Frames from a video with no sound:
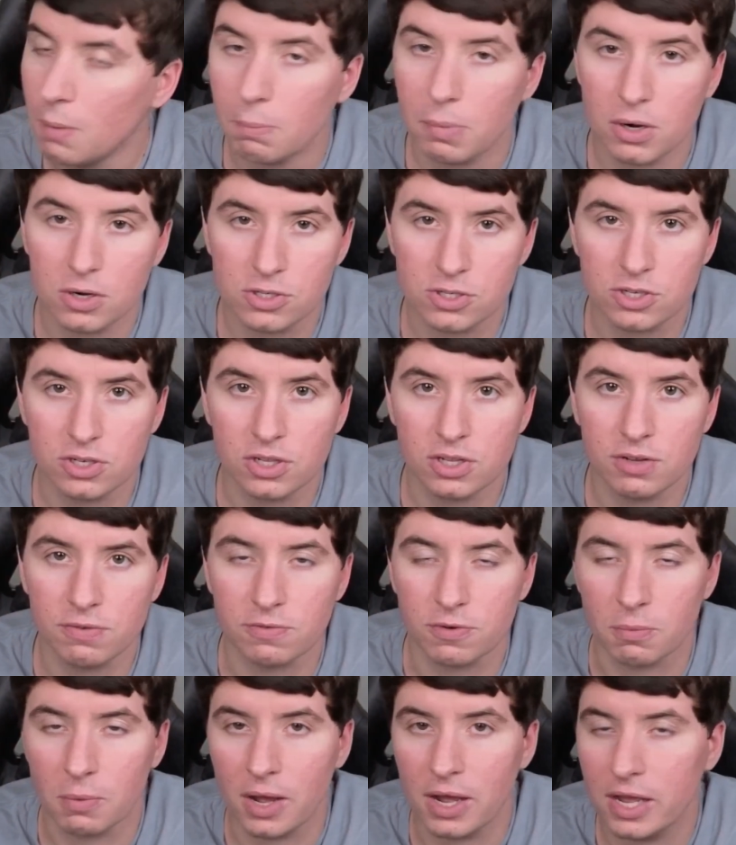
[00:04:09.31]
Personally,
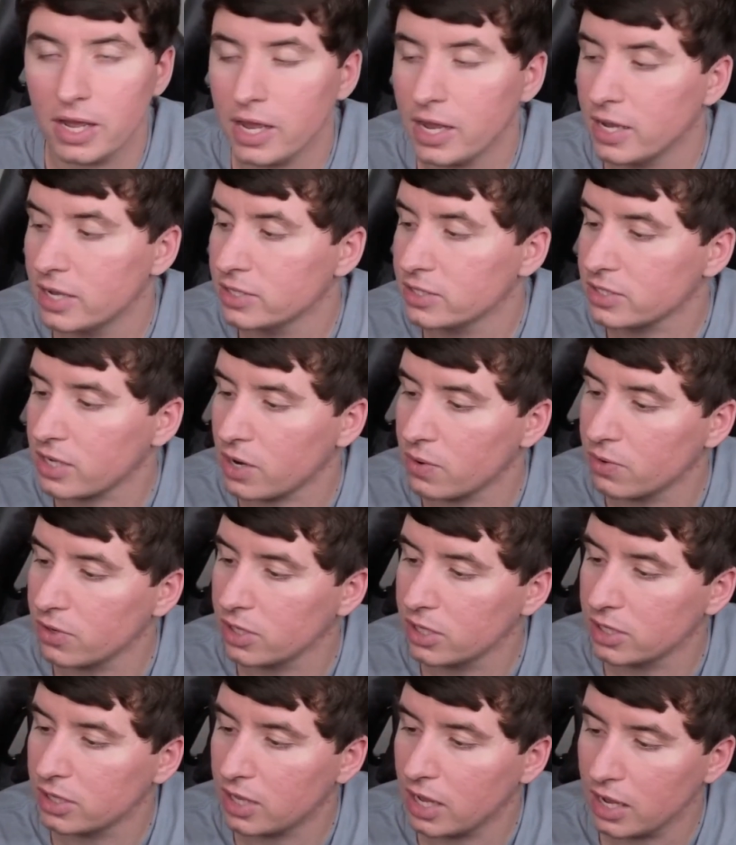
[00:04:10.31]
for my hands, I
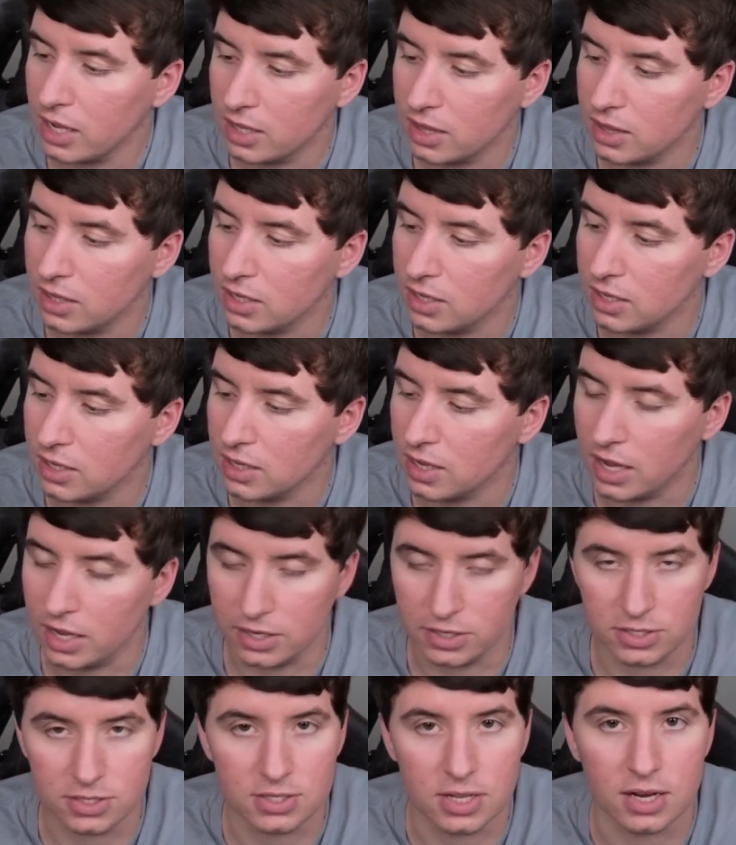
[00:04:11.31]
really like the
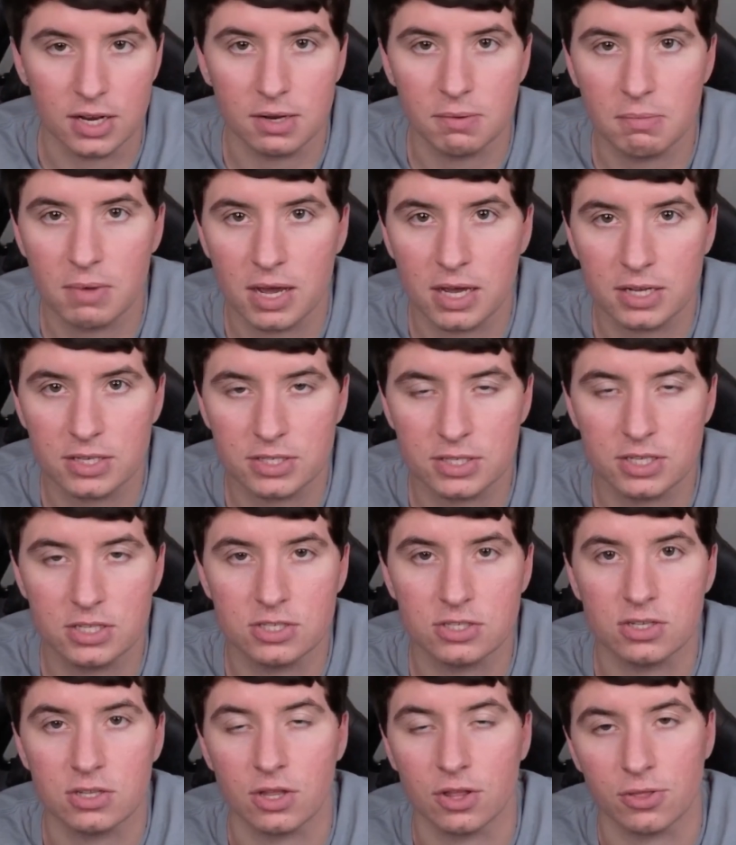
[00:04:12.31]
extended magazine,
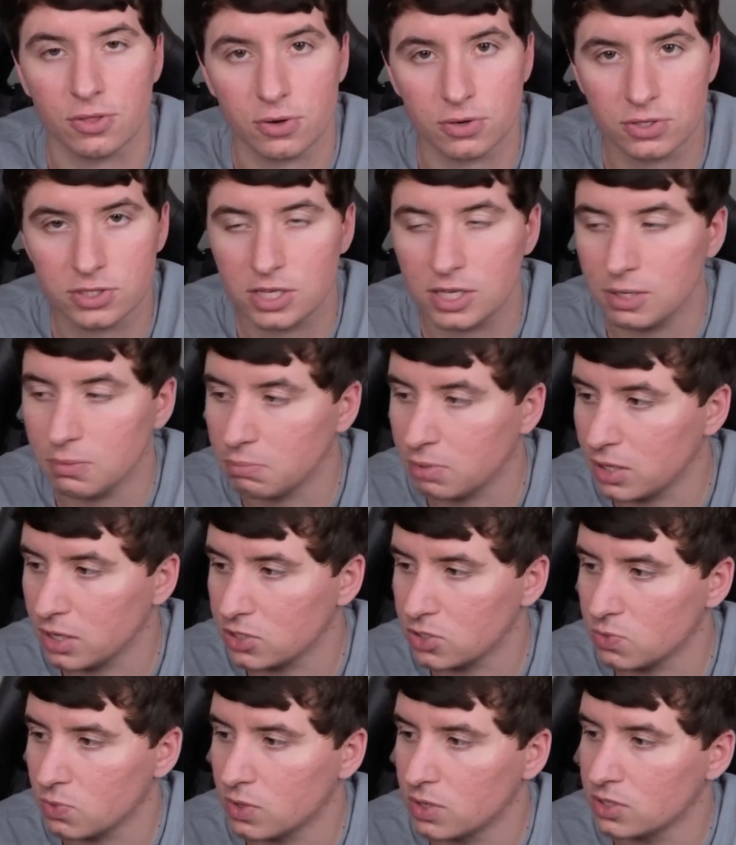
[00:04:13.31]
so the
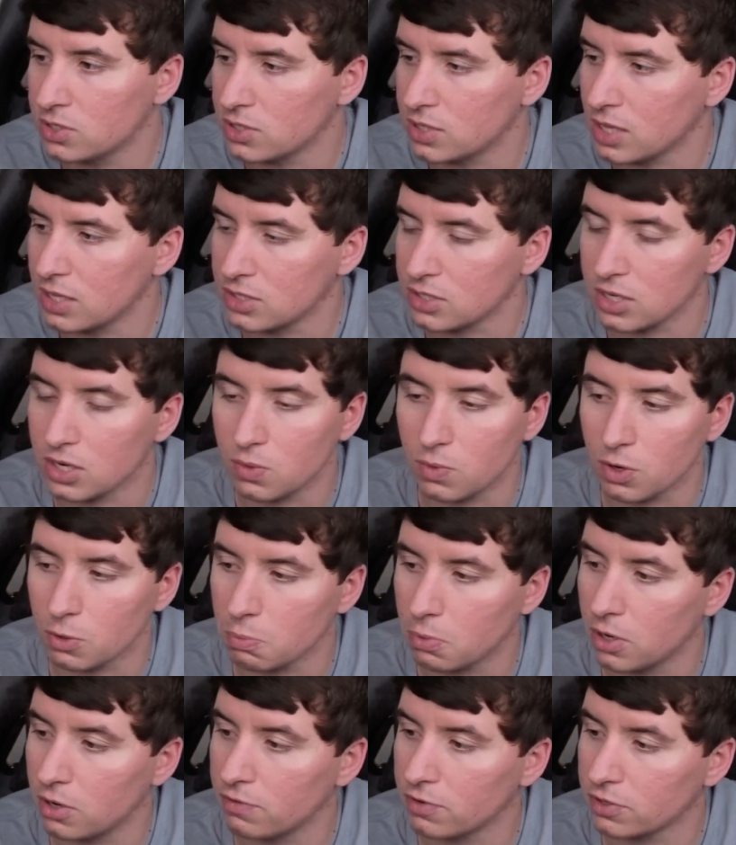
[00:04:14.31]
13+1, so that's going to
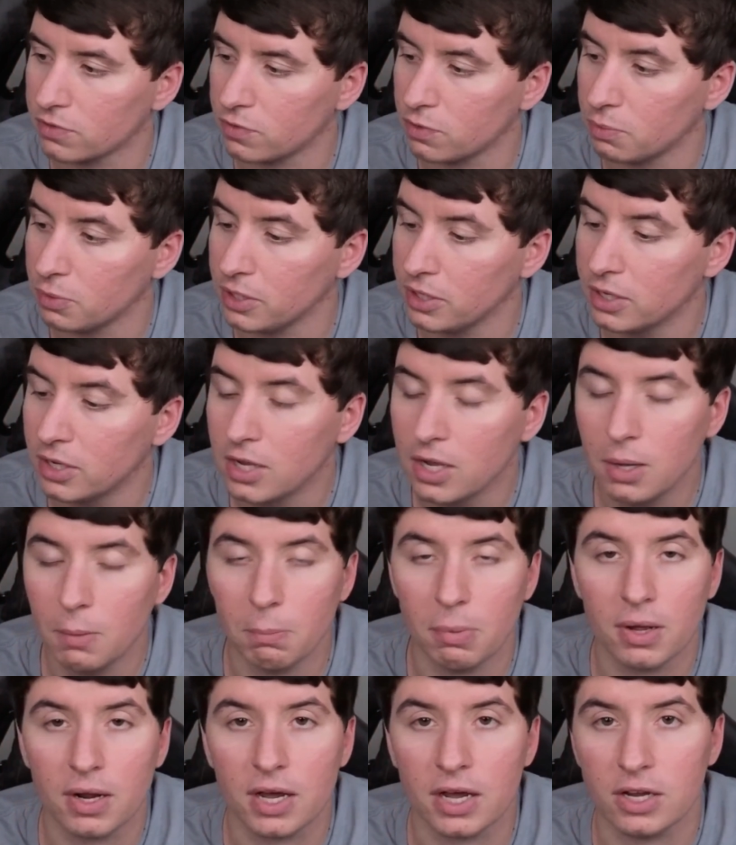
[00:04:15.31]
work perfect for me,
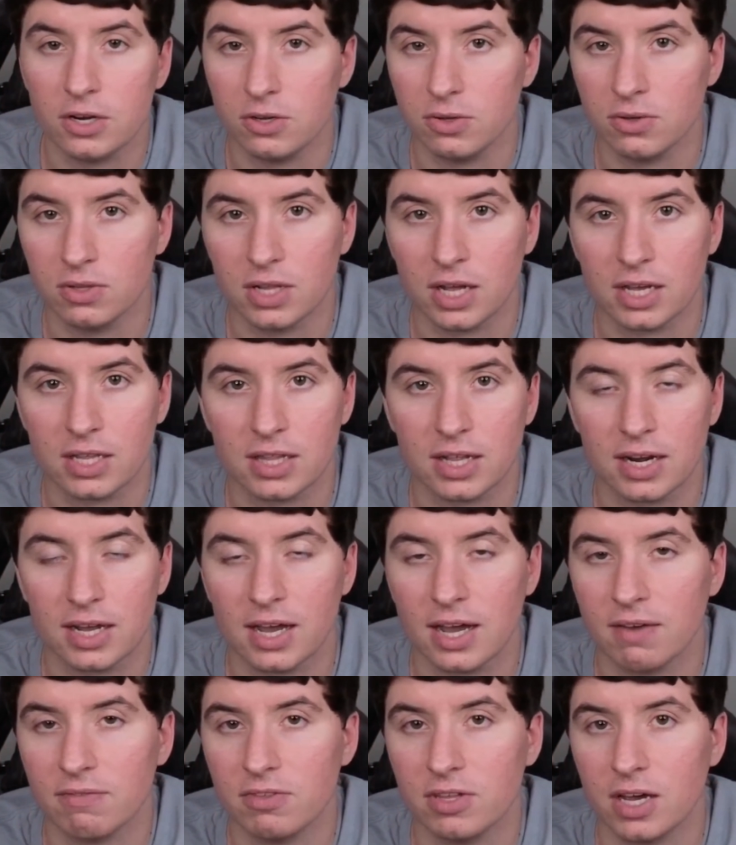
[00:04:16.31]
but I do like that I
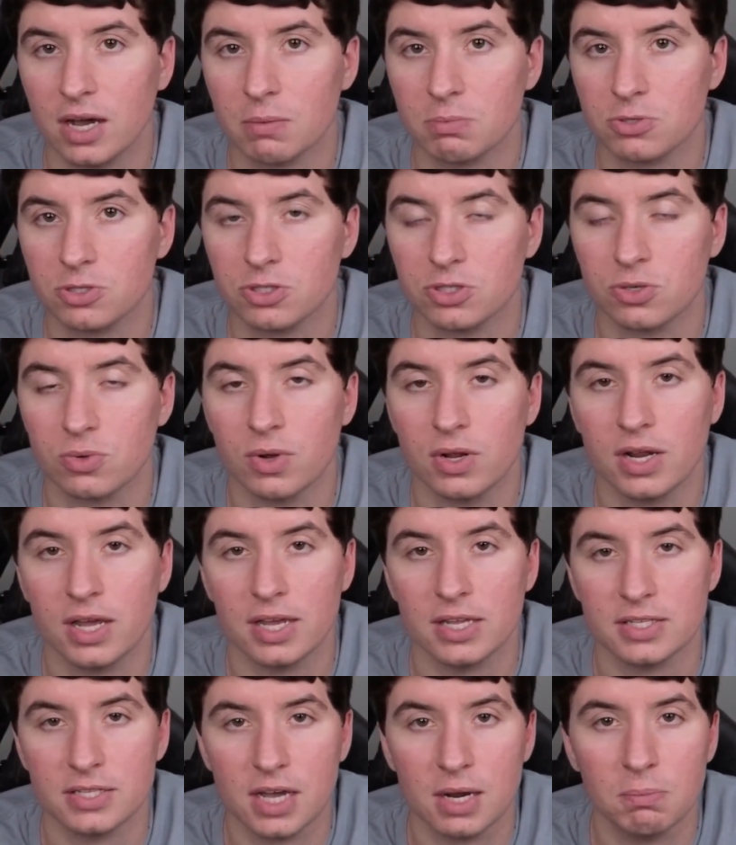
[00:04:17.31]
have the option to run
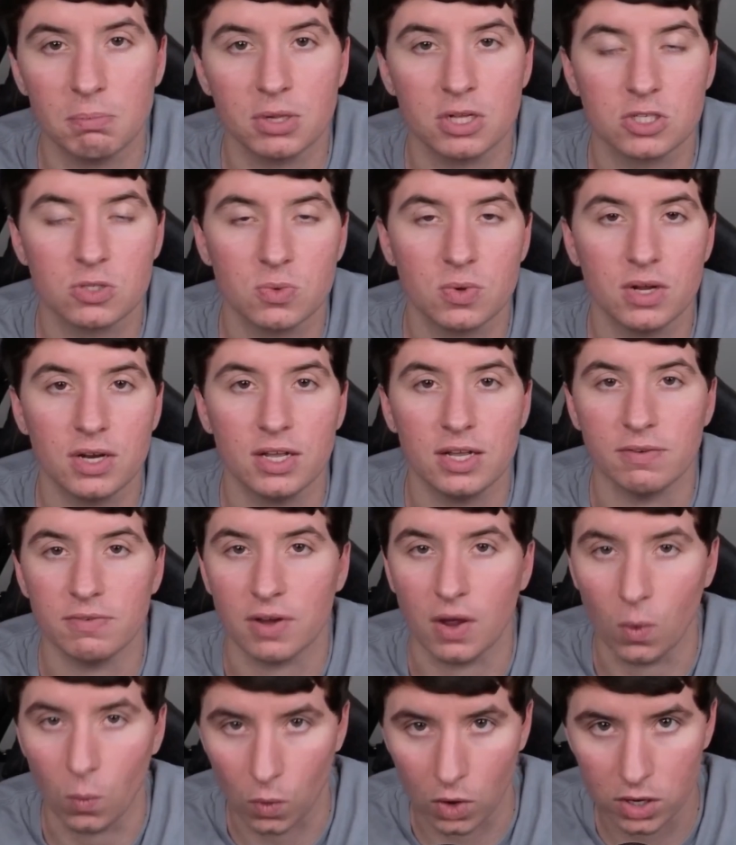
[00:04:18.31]
a 10+1 if
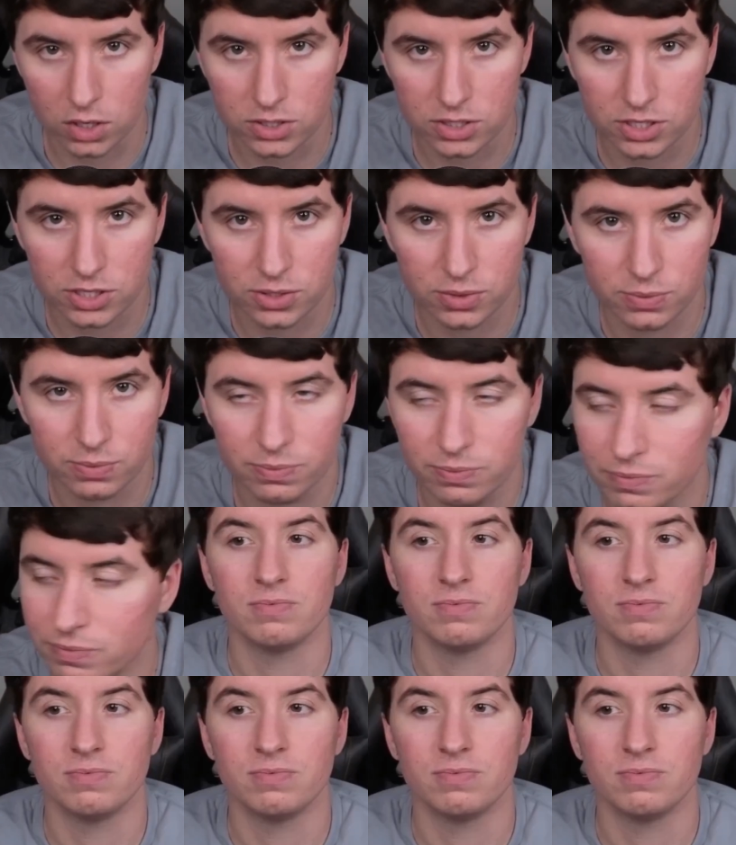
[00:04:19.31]
I want to.